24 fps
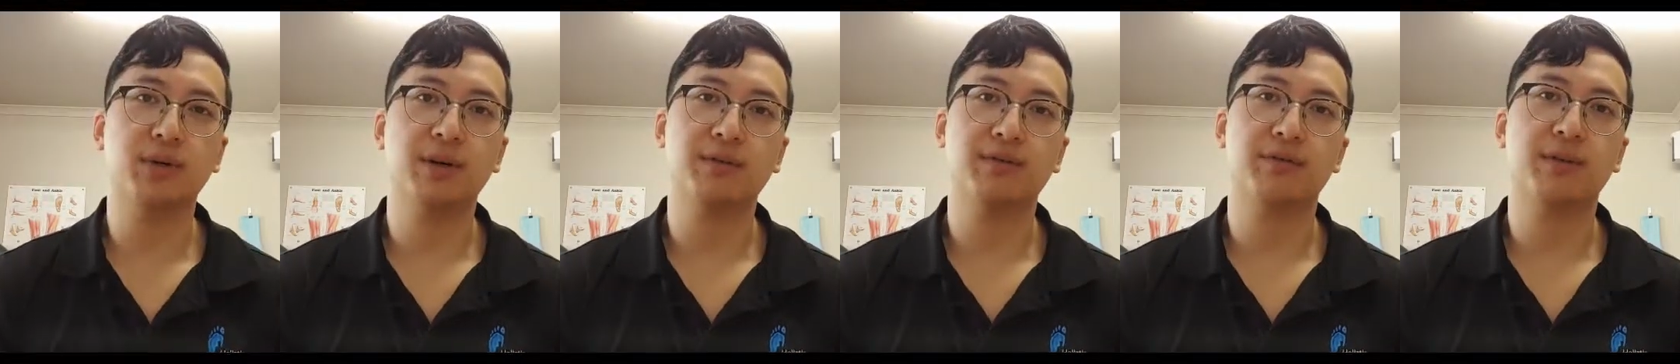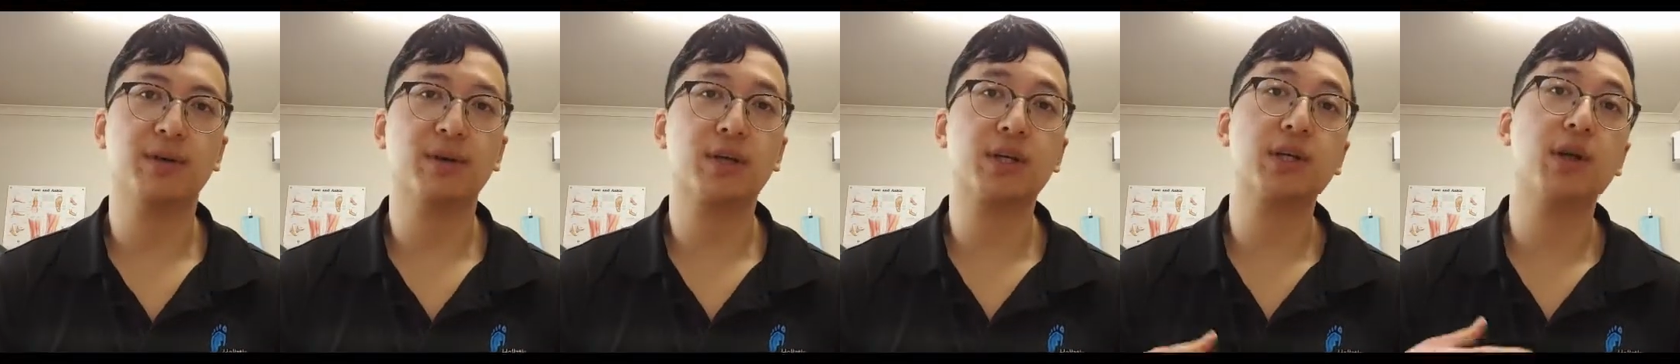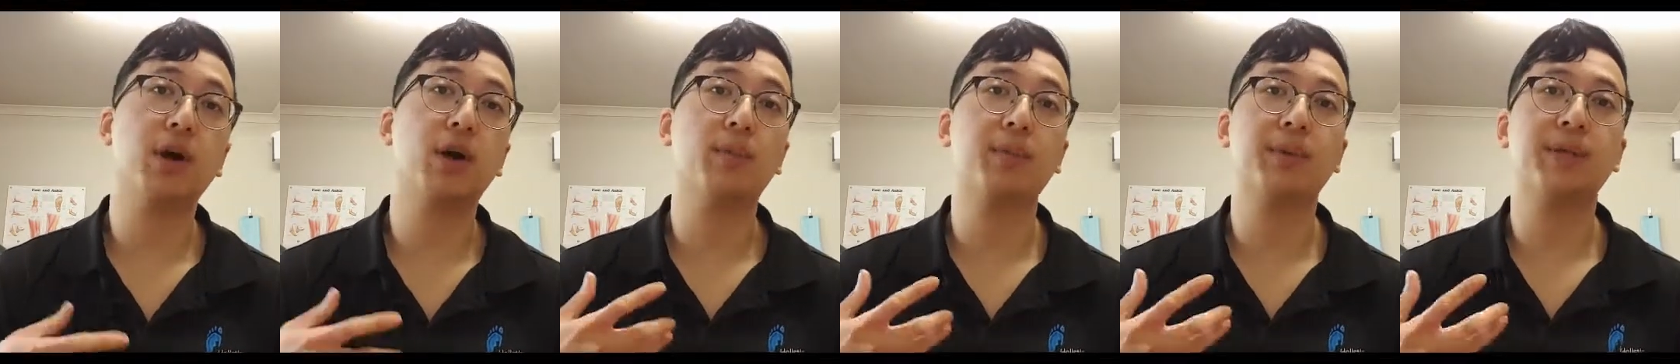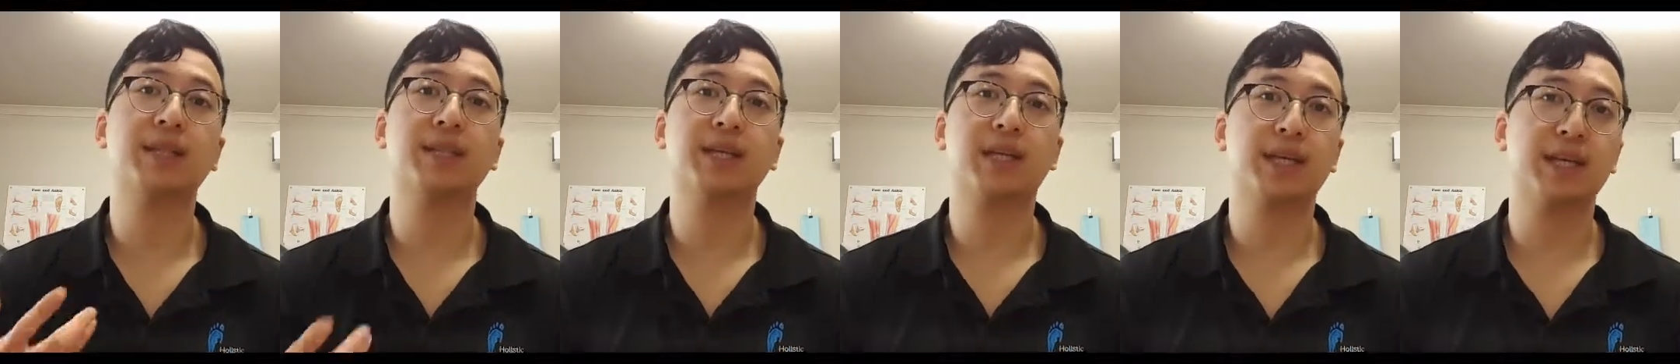a very
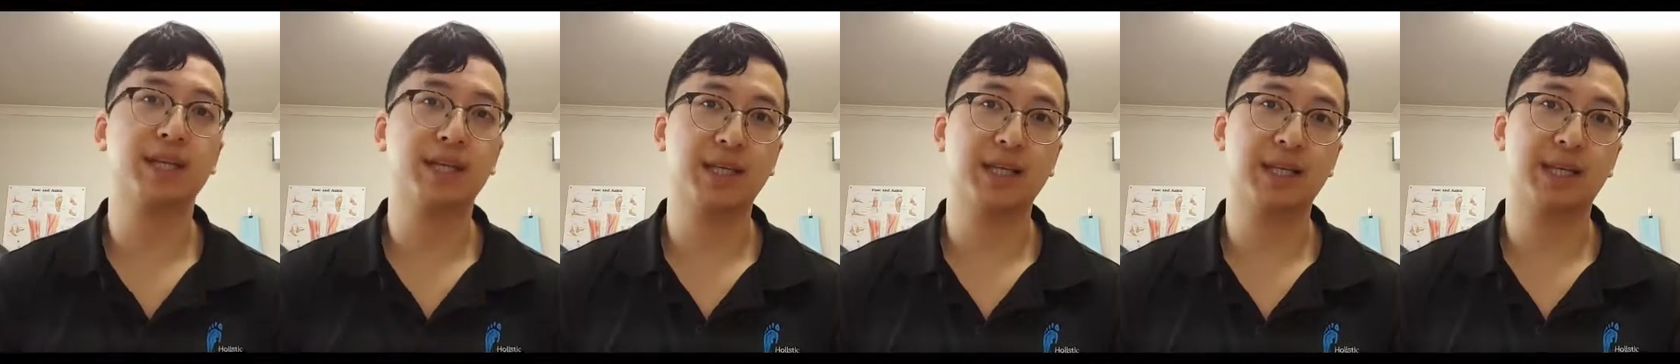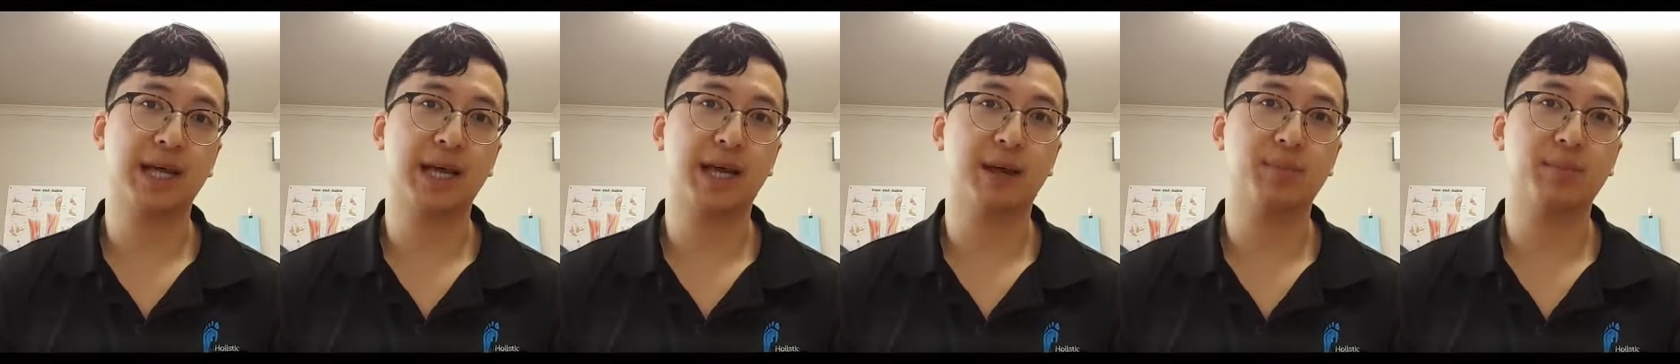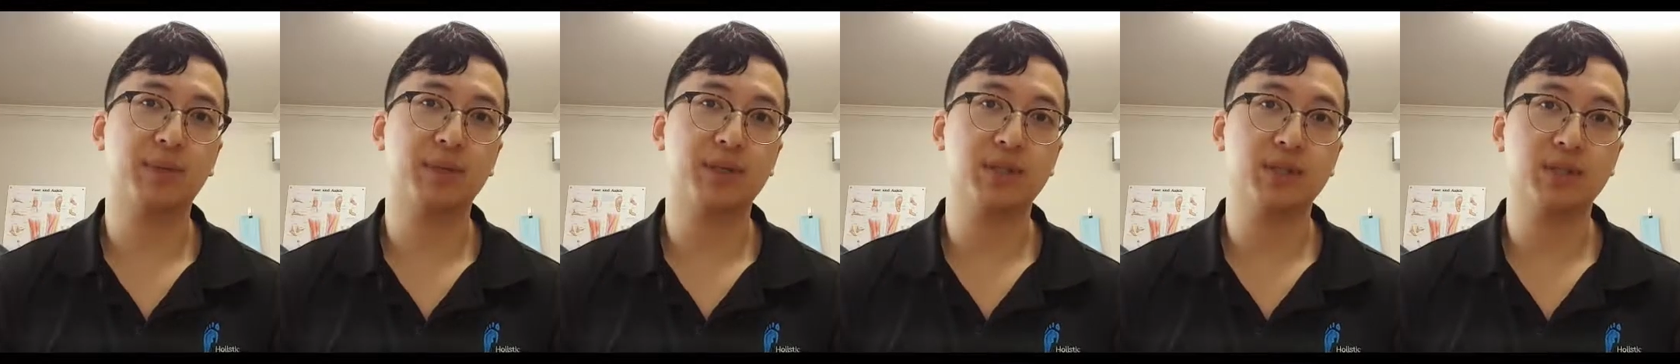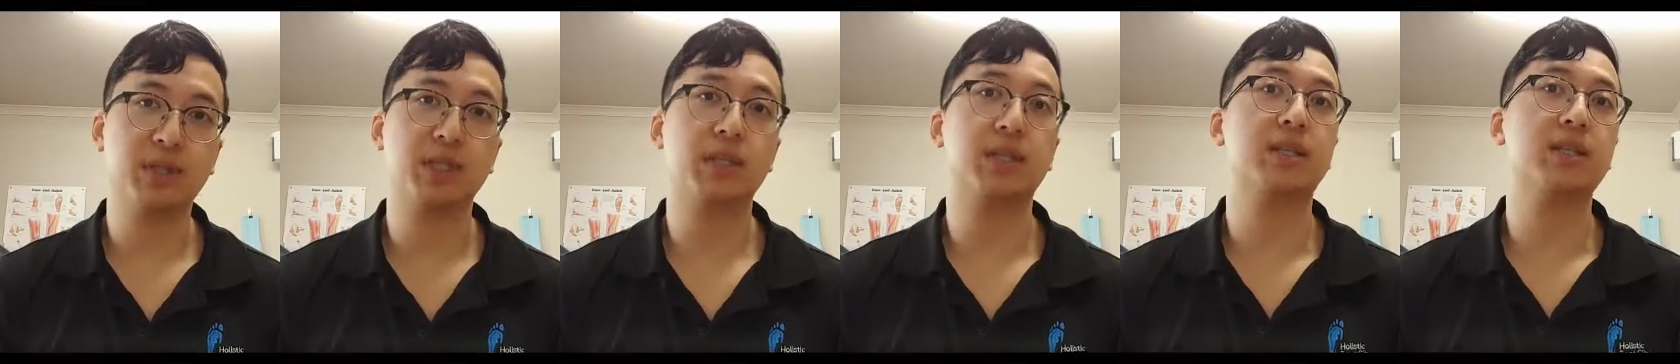common thing that
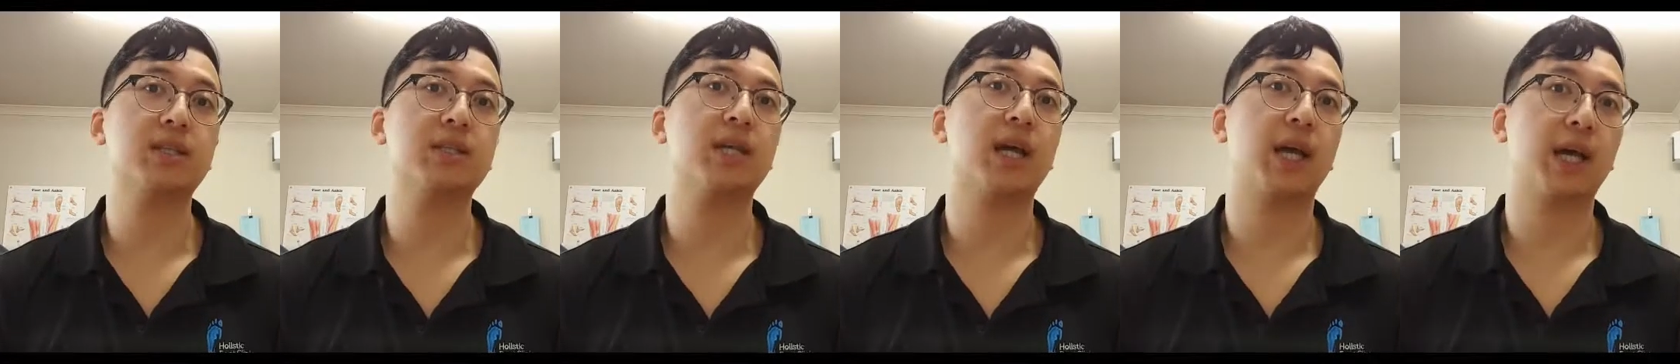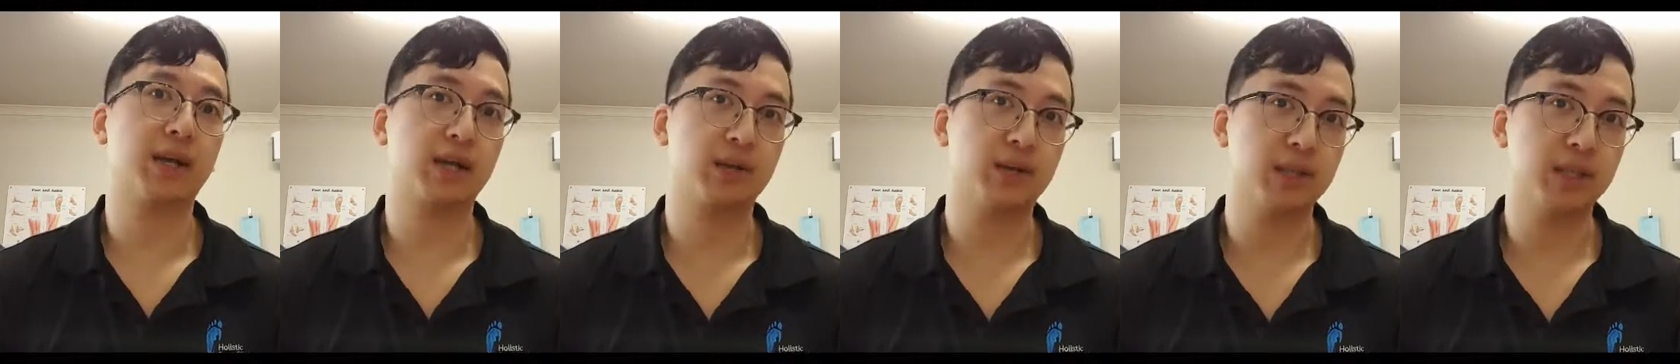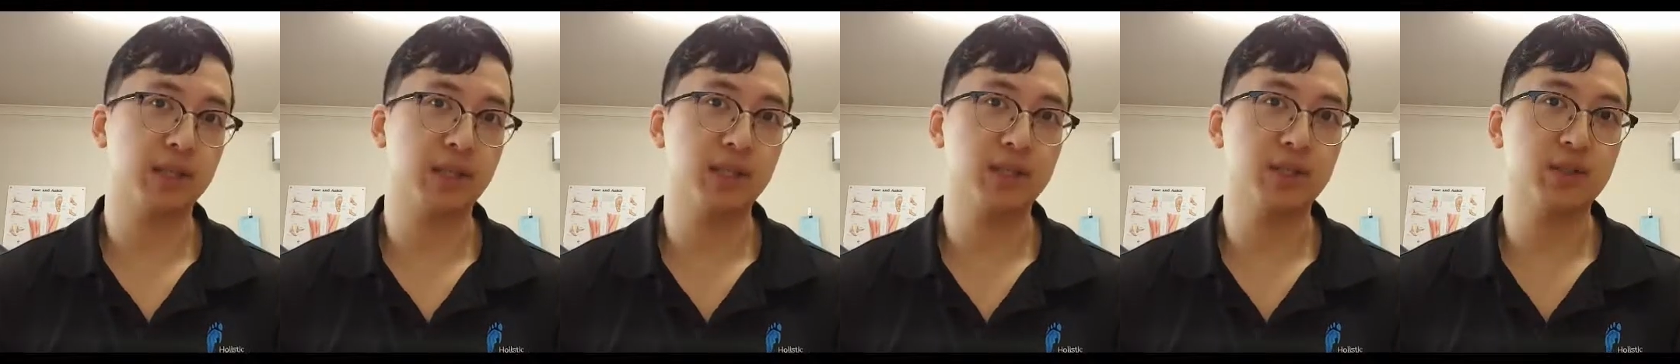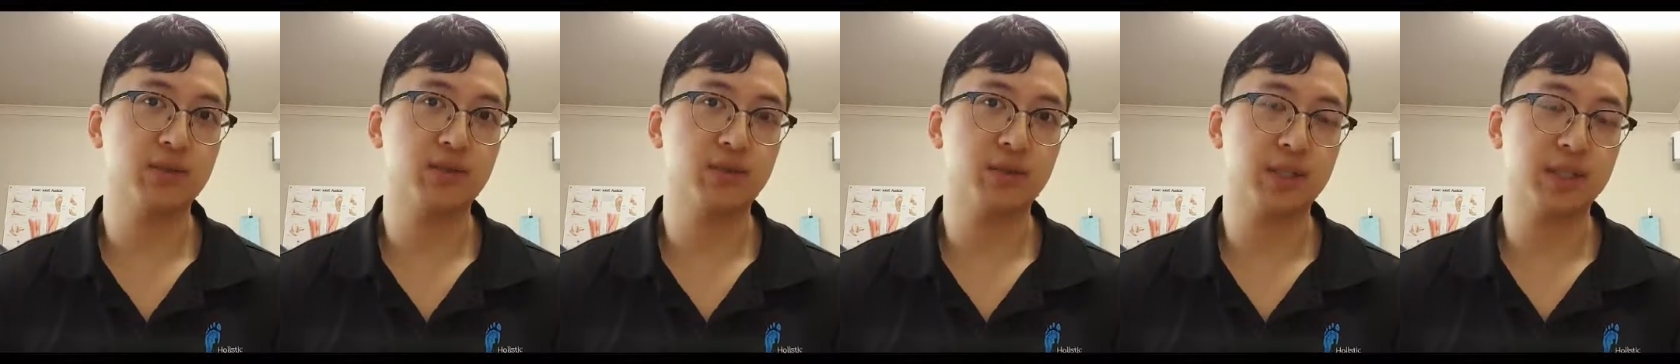happens is ankle
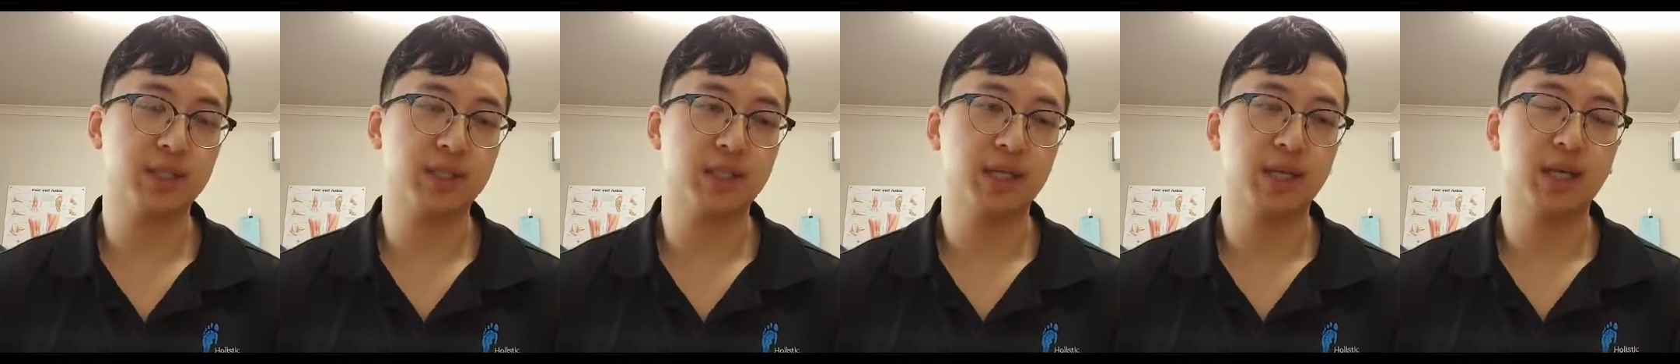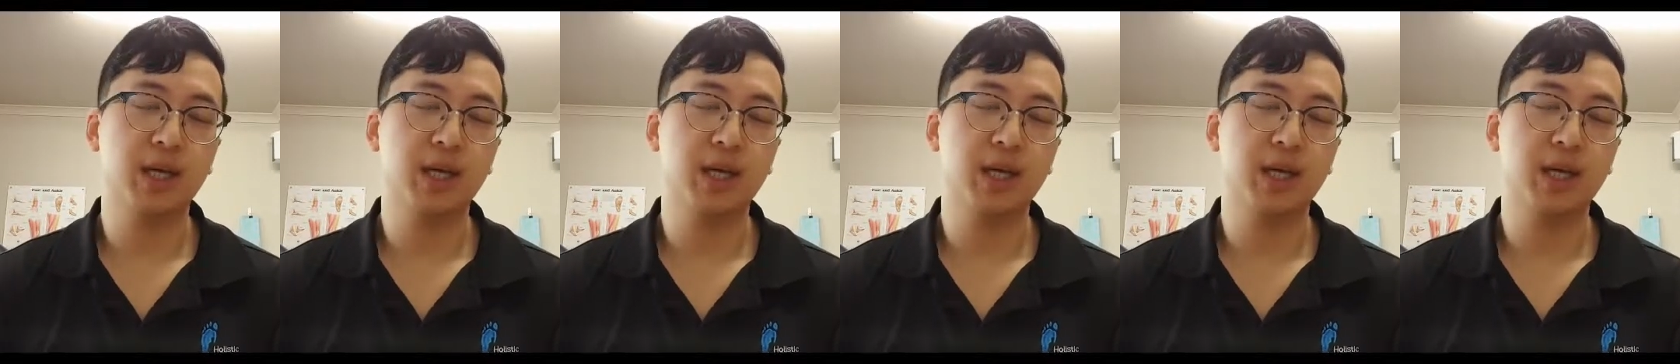injuries.